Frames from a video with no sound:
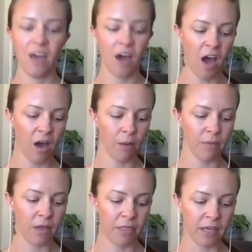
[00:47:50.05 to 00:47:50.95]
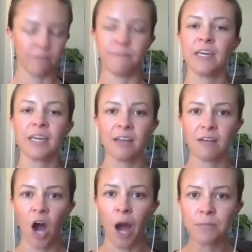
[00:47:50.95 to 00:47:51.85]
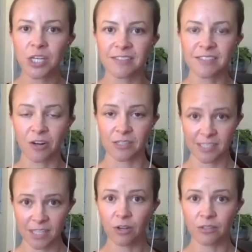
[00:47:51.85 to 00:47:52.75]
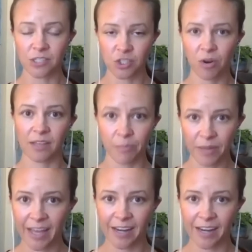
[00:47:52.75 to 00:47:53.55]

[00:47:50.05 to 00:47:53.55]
um, the vegan options are still destroying the planet,